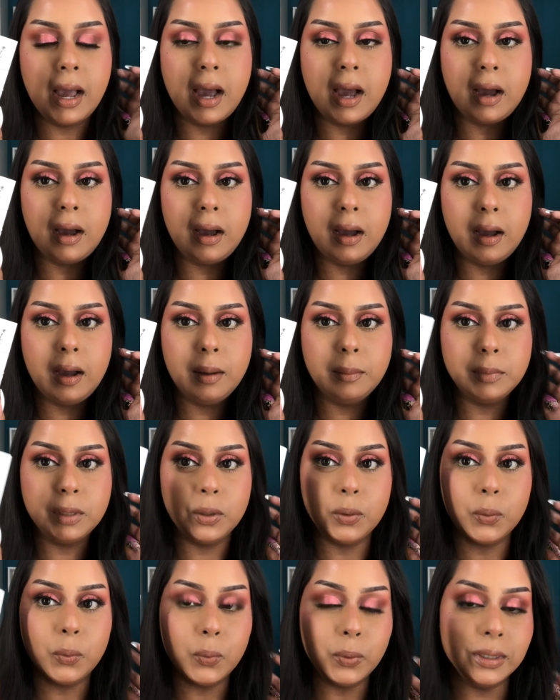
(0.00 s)

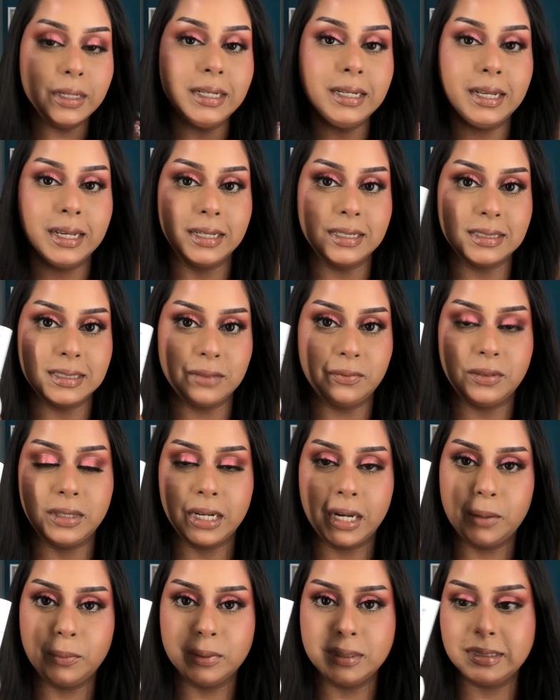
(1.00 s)
The only negative
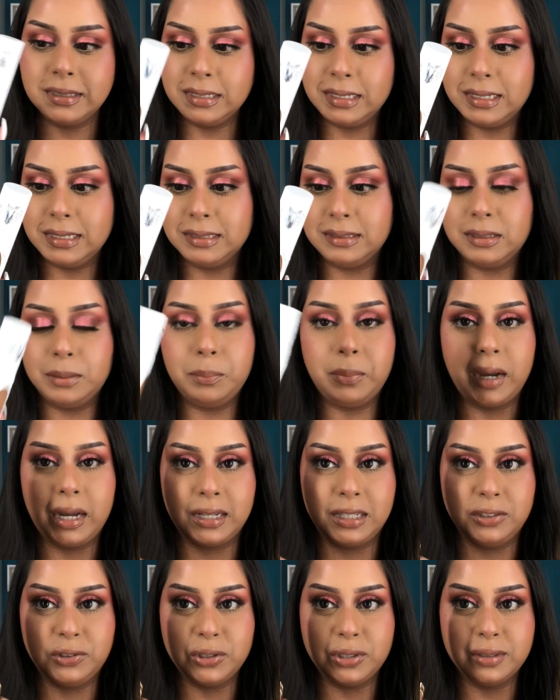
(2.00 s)
thing I would say is the
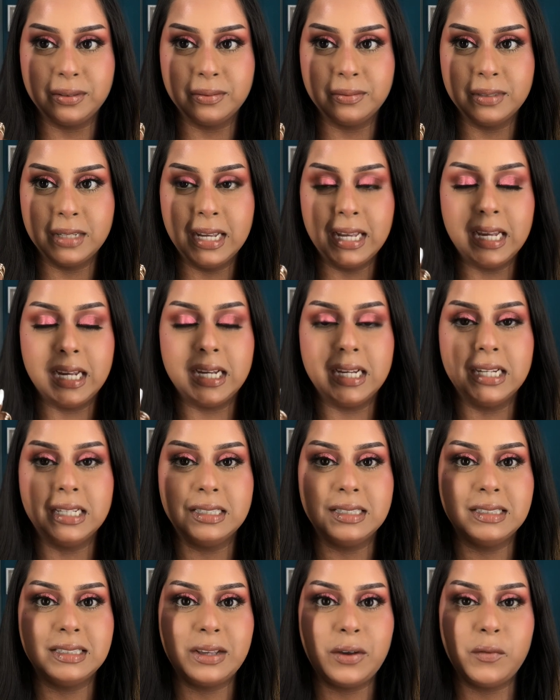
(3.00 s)
packaging.
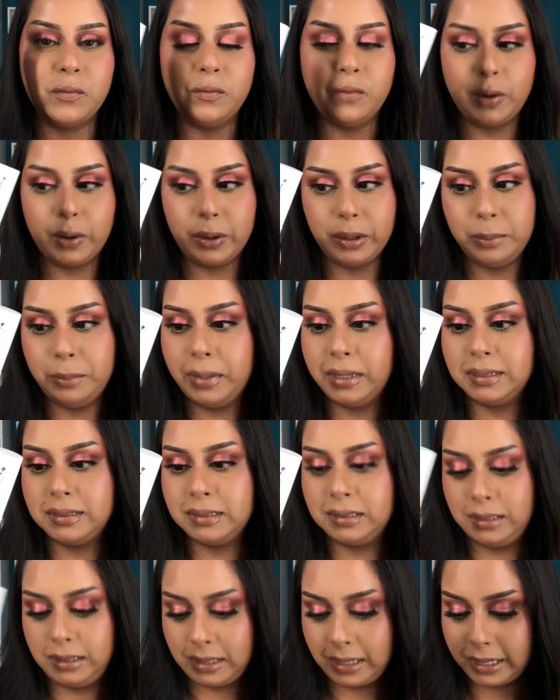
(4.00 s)
It's very
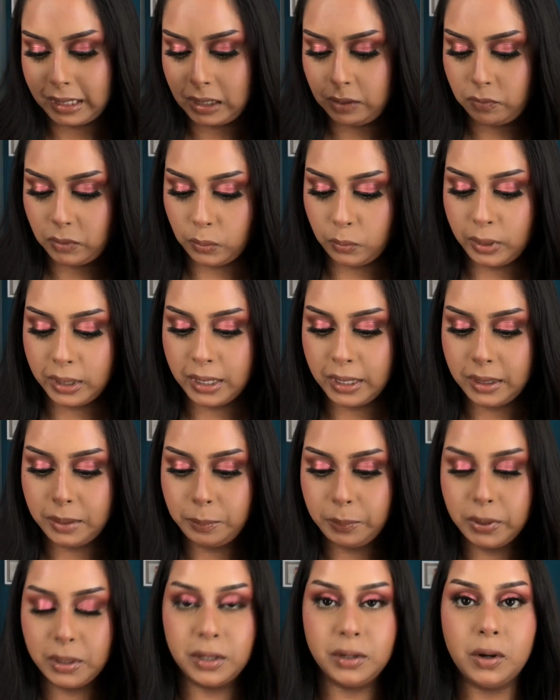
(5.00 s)
messy. Like, even when I
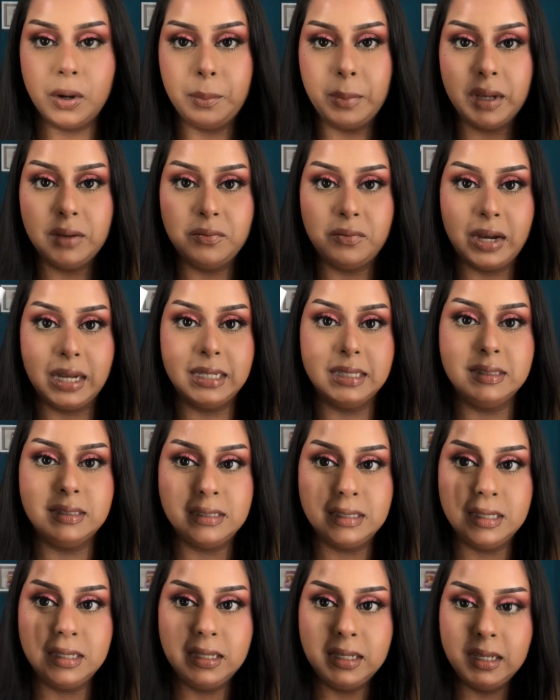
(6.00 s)
put it on my
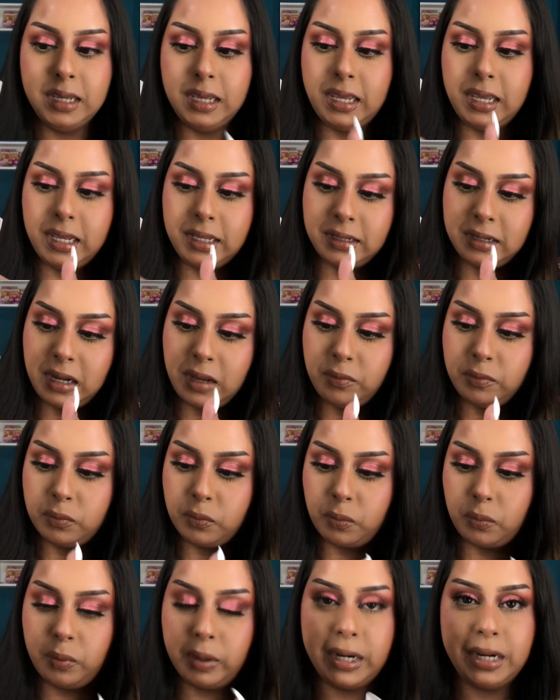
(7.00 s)
vanity, it left
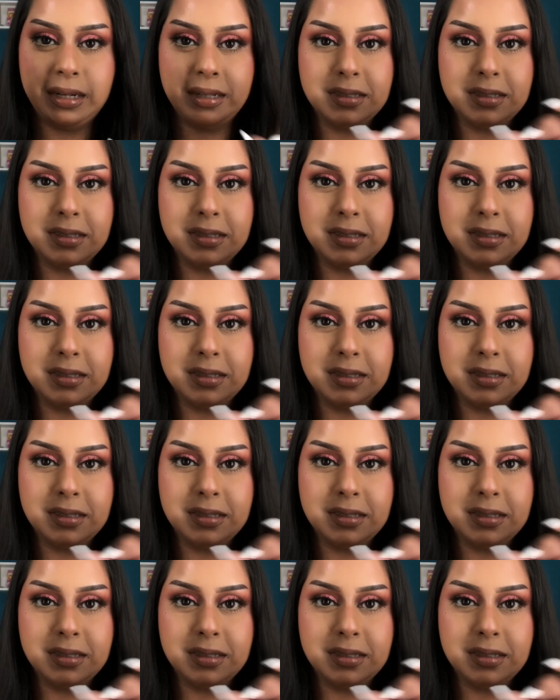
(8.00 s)
rings